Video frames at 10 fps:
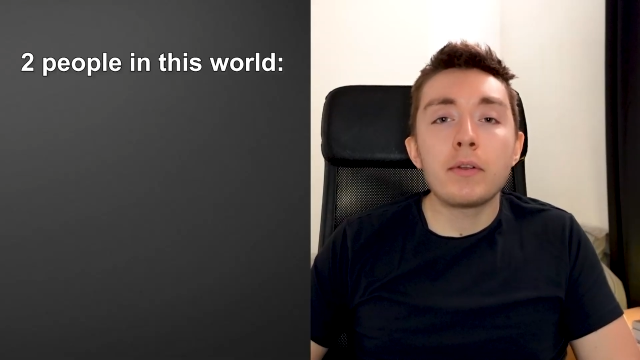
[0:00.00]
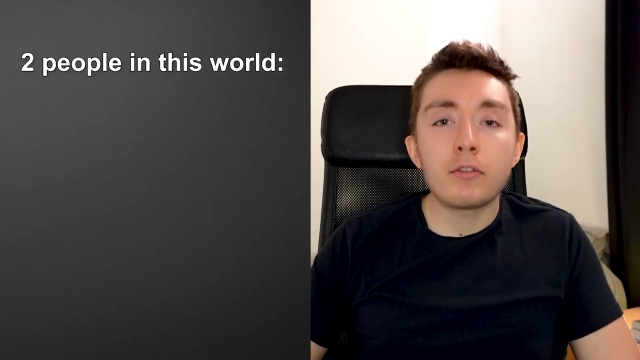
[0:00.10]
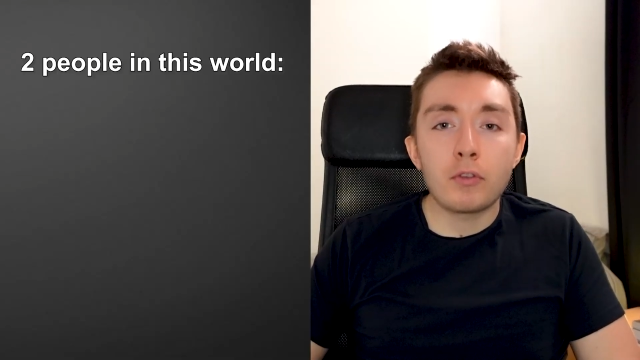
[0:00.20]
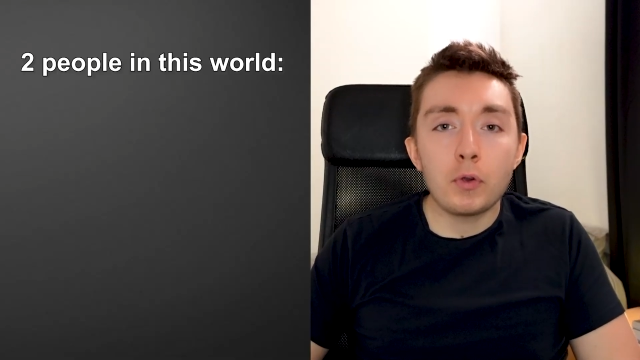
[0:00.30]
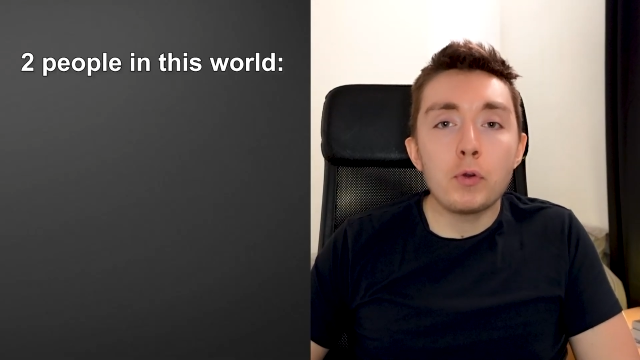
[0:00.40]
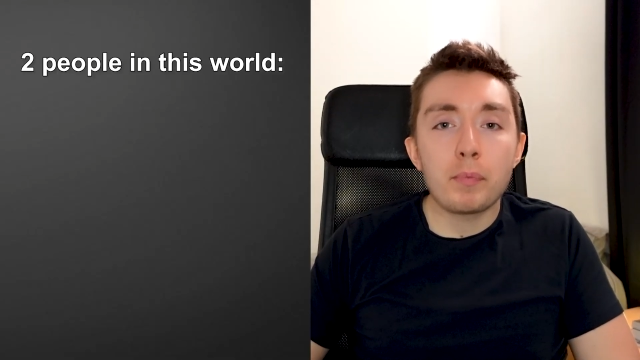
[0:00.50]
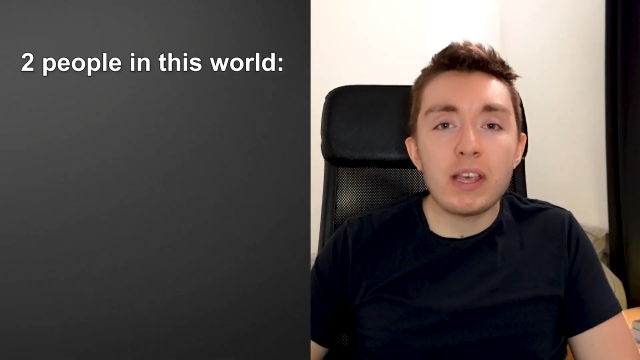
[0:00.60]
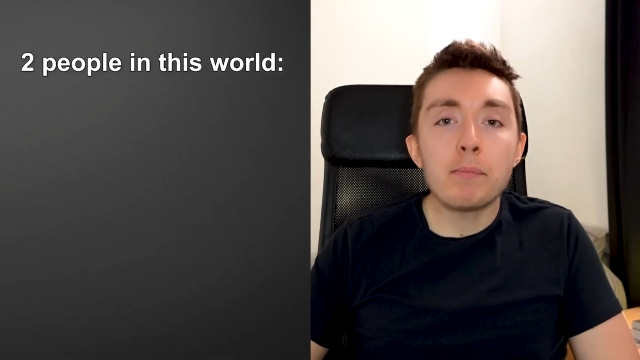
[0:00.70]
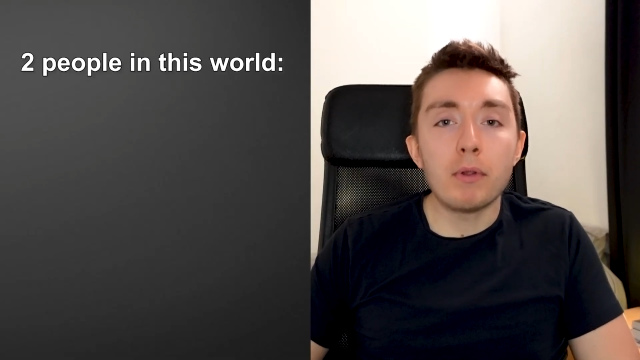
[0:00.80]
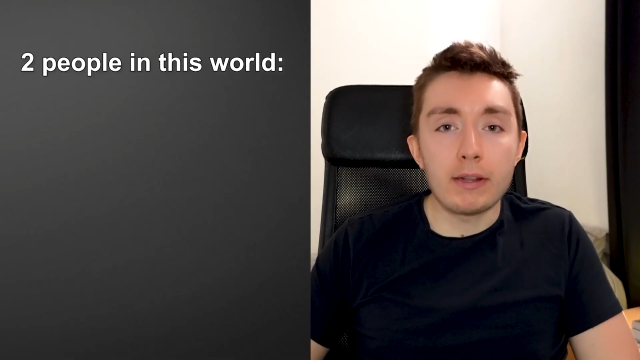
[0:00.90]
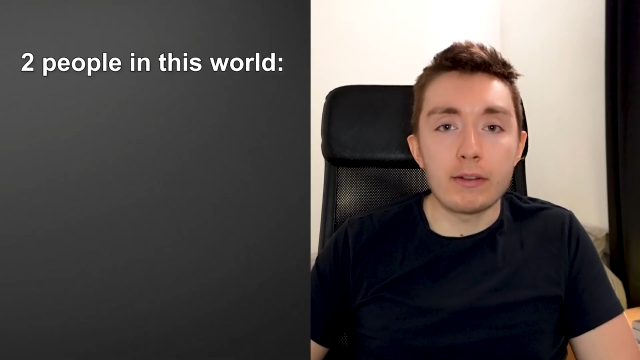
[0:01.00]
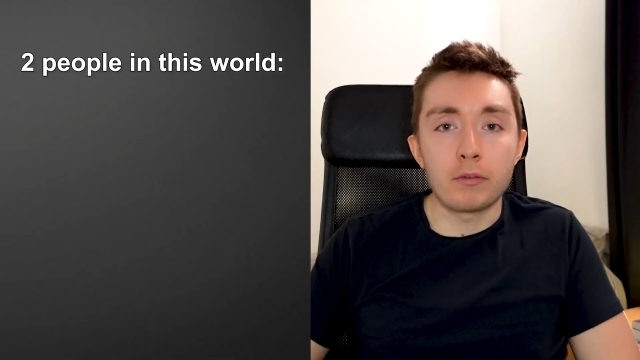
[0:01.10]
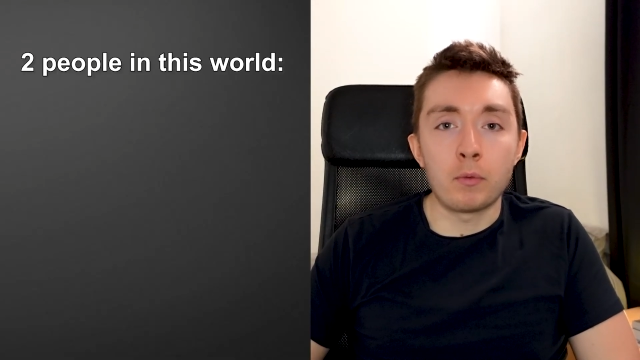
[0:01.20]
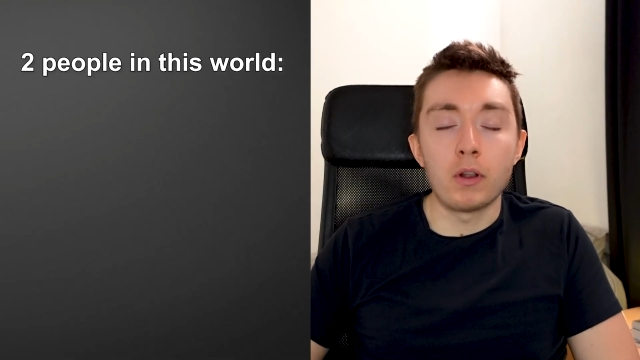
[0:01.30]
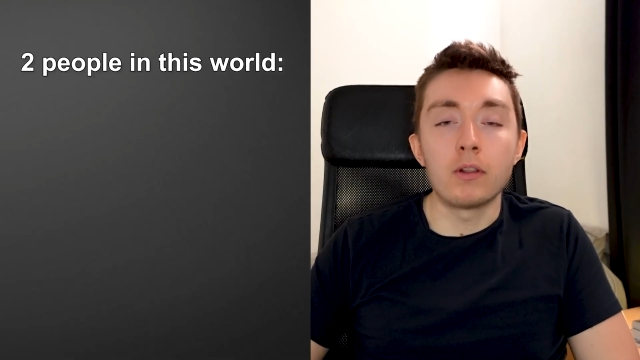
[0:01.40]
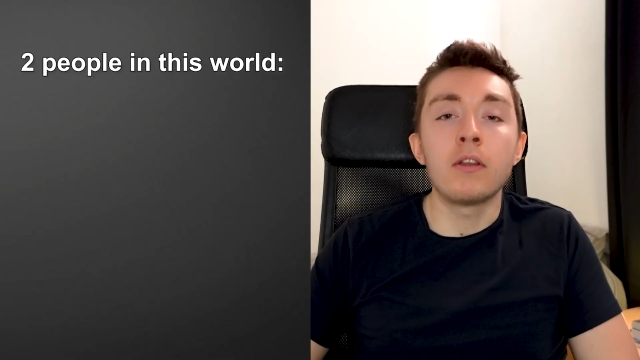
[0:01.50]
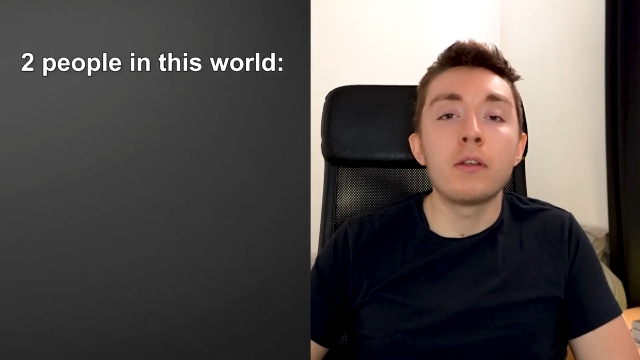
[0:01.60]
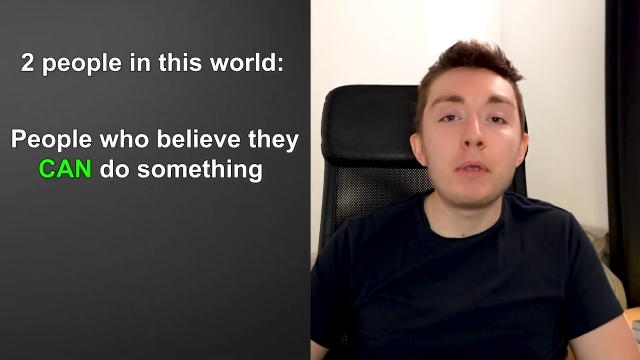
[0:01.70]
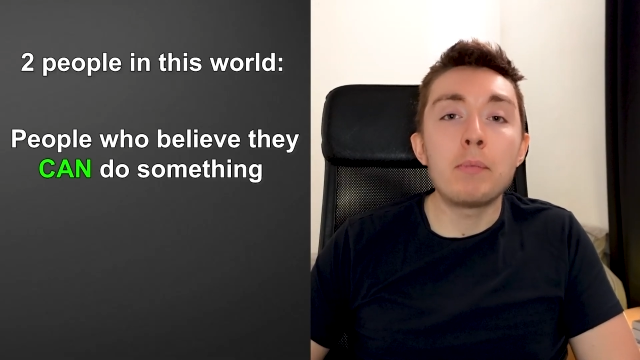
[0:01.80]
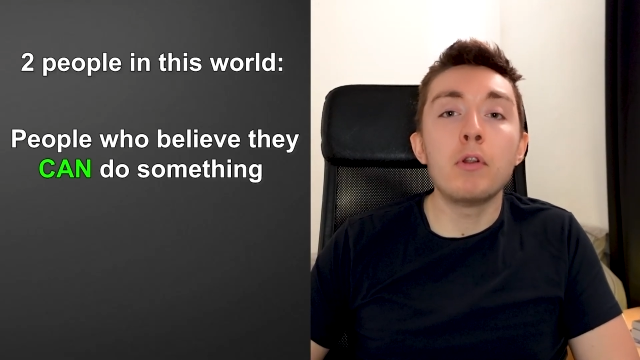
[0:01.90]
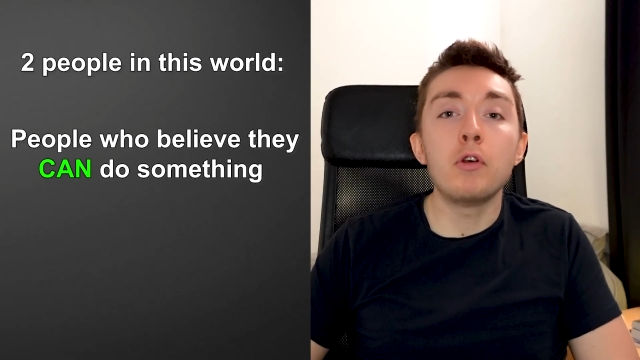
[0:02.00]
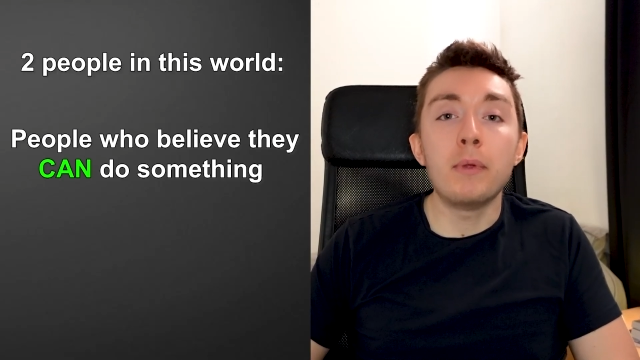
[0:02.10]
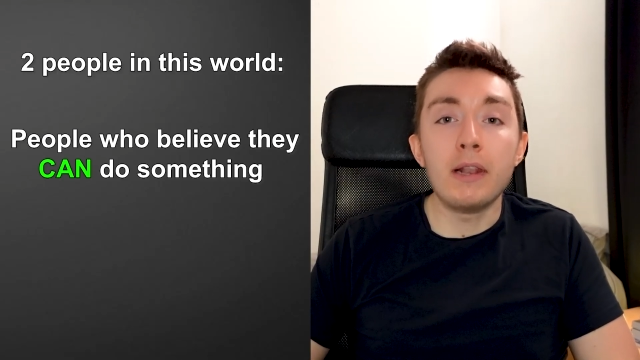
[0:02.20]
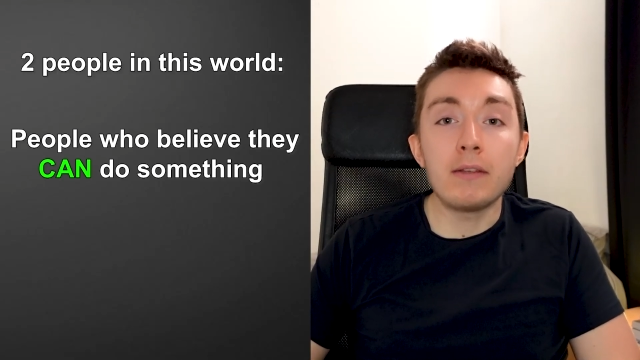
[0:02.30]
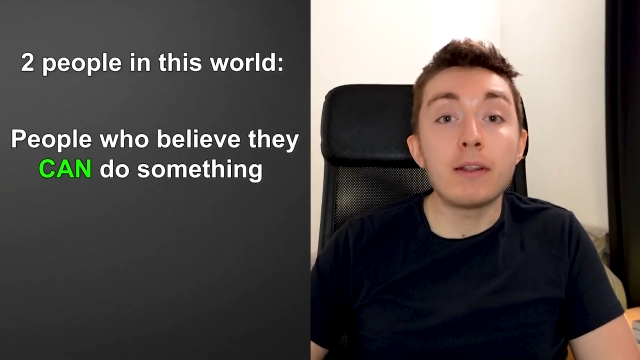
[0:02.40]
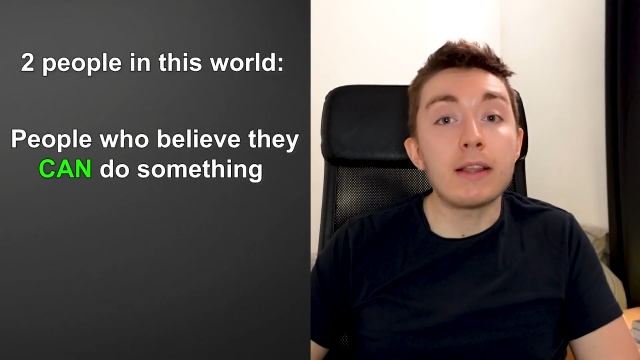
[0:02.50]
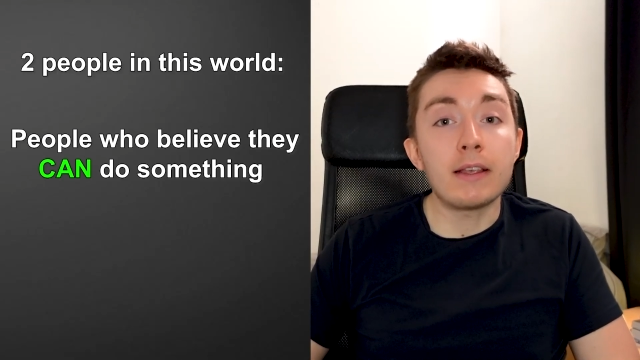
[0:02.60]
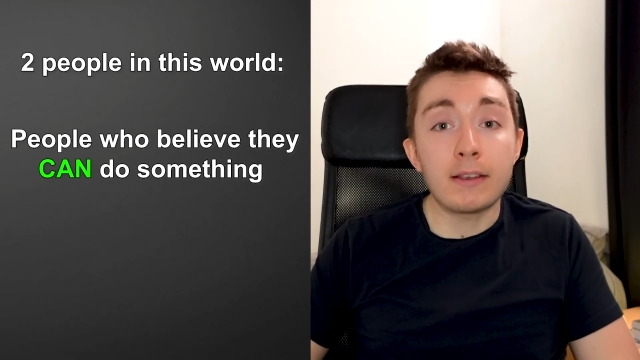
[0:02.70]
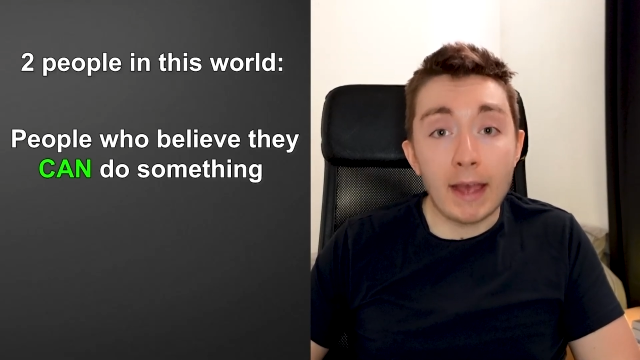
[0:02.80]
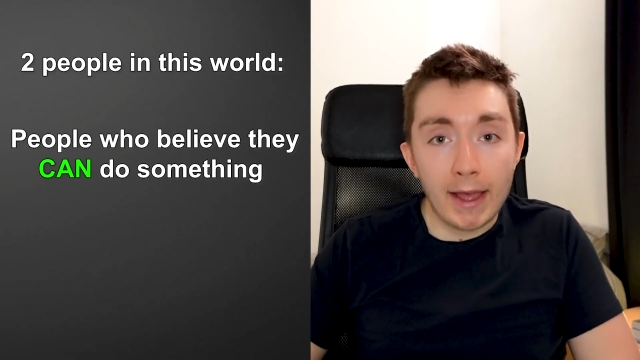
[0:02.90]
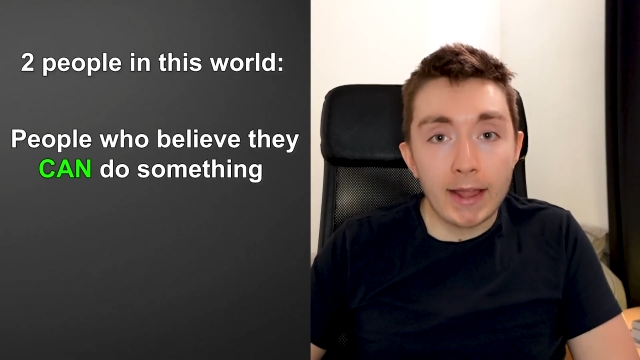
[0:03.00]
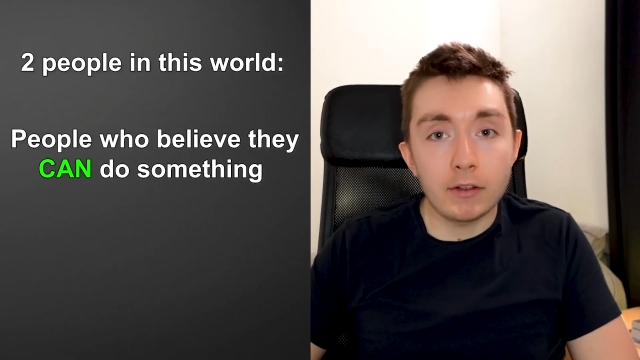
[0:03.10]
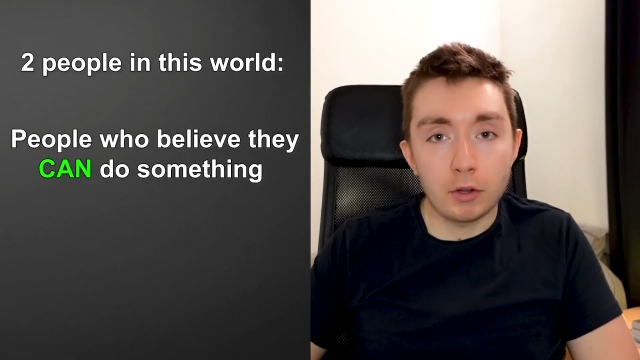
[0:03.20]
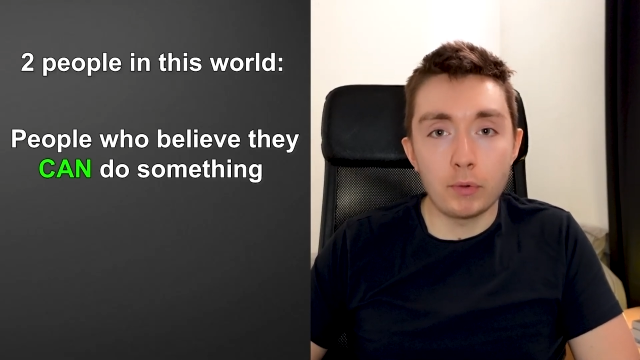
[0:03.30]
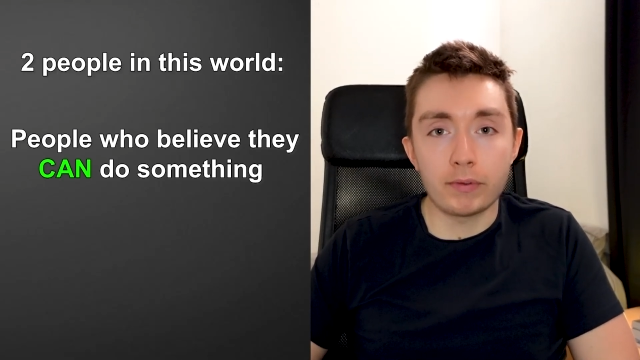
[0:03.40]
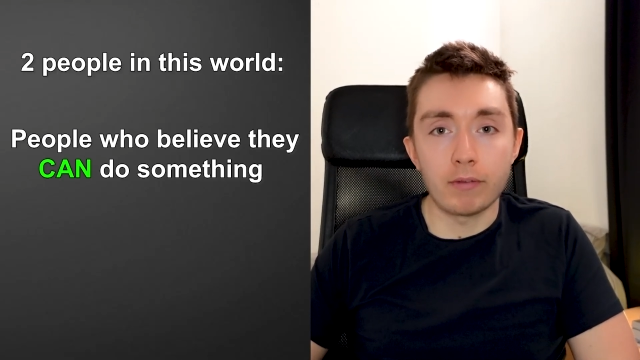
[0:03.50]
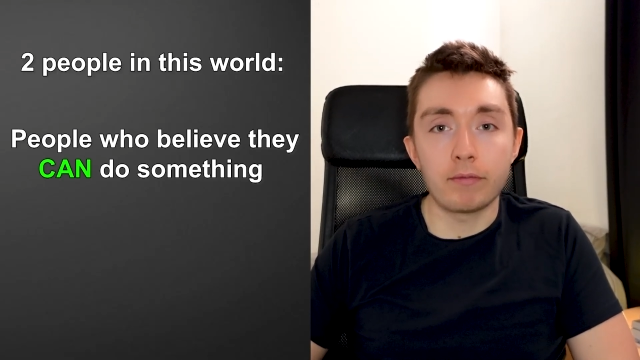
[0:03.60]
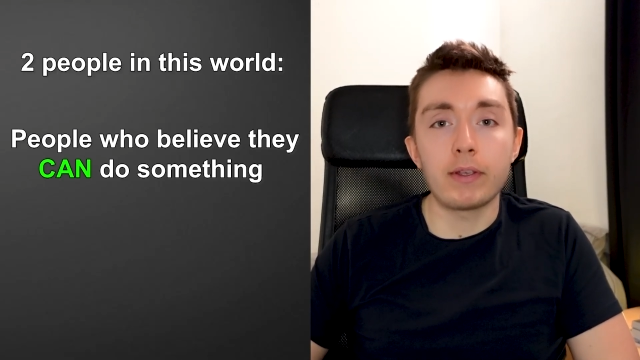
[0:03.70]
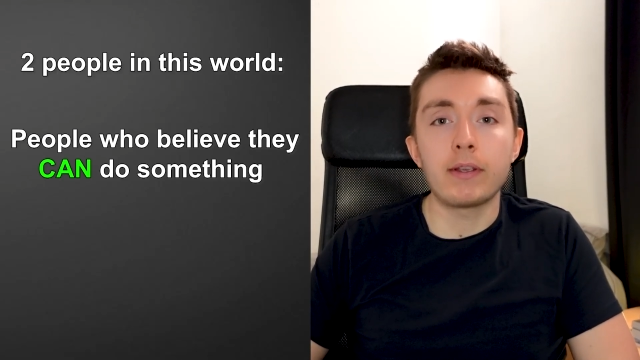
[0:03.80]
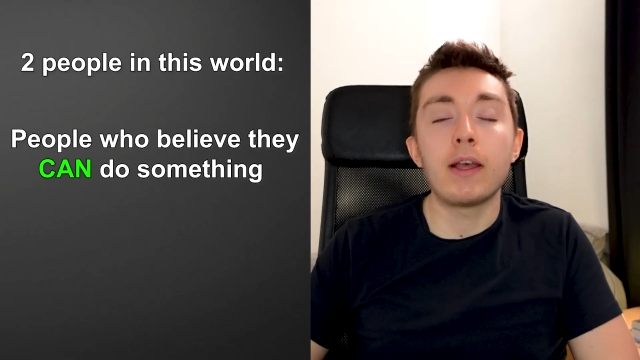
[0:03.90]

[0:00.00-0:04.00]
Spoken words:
is two people in this world. People who believe that they can do something